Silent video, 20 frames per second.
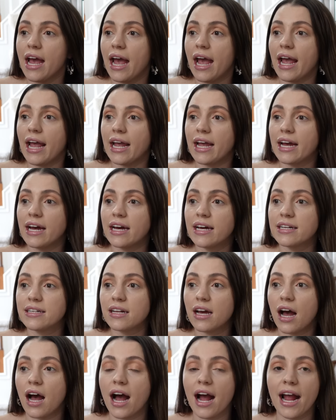and
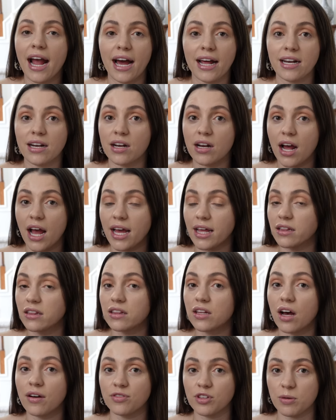I had an, a
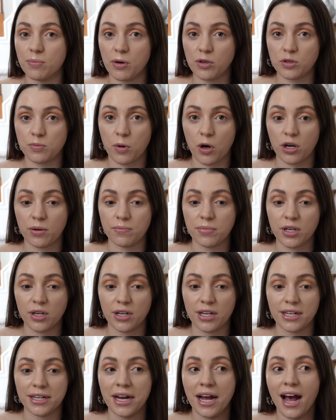lovely postpartum
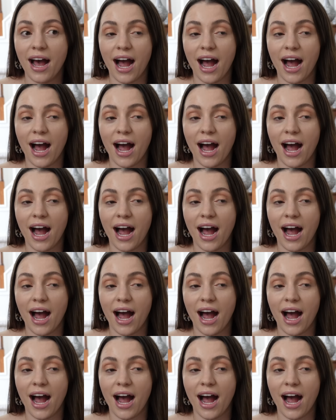period.